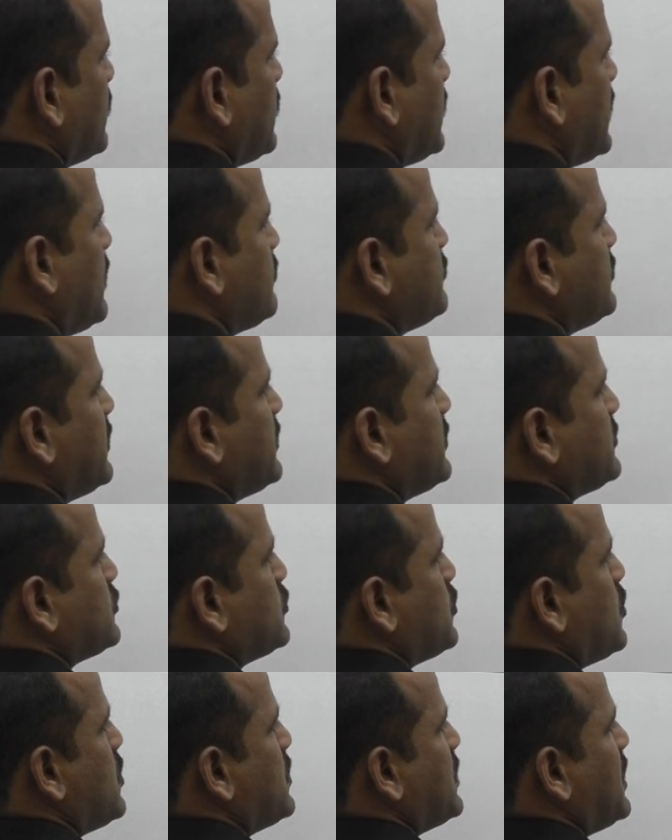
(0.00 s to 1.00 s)
observe this
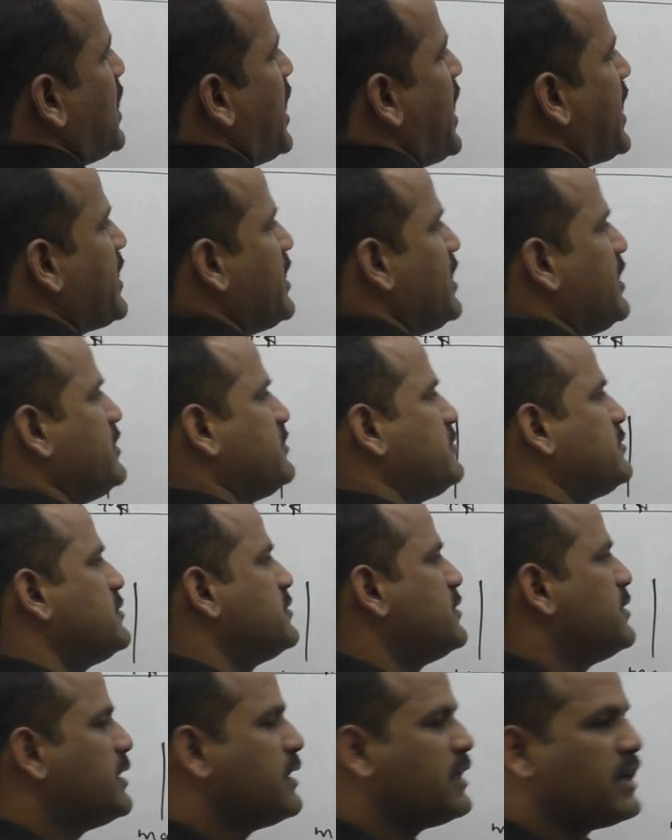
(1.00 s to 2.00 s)
total angle is
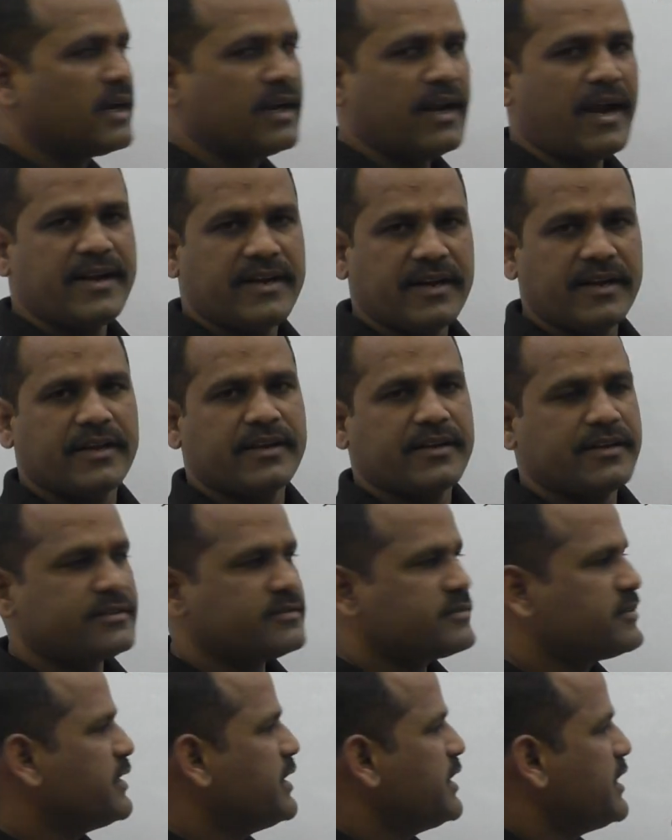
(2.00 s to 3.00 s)
90
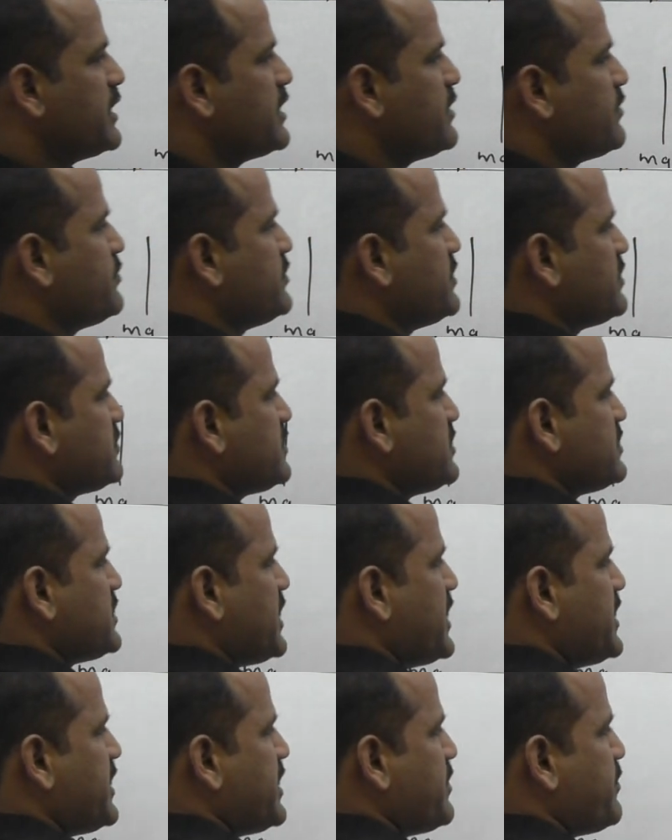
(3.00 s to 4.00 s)
degrees. If this is
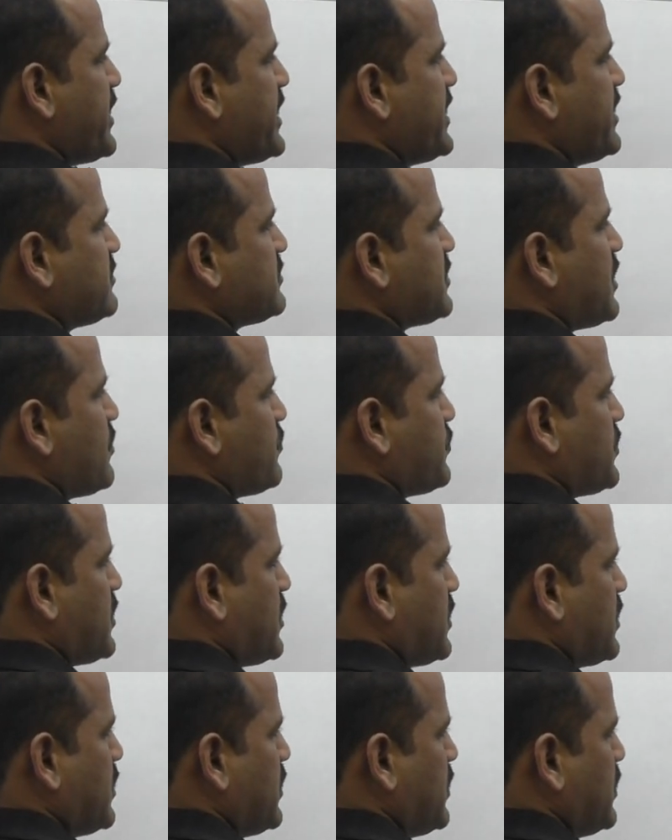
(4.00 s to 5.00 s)
90 minus
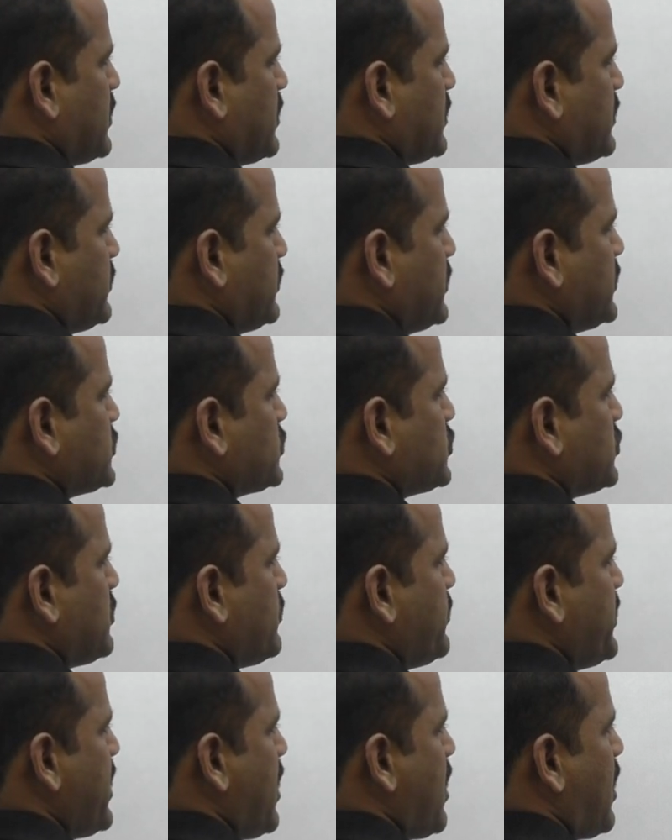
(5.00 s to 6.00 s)
alpha, this
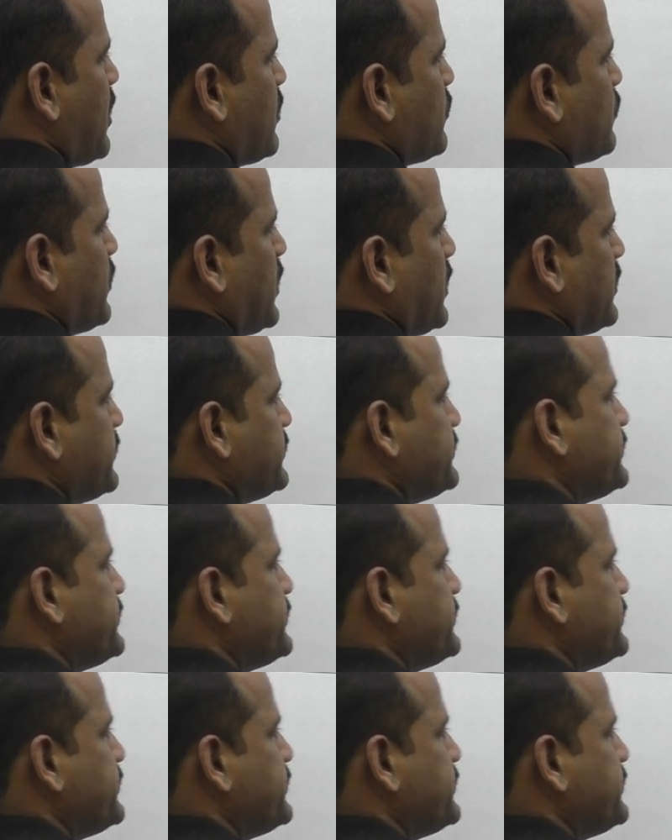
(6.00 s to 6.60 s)
should be alpha.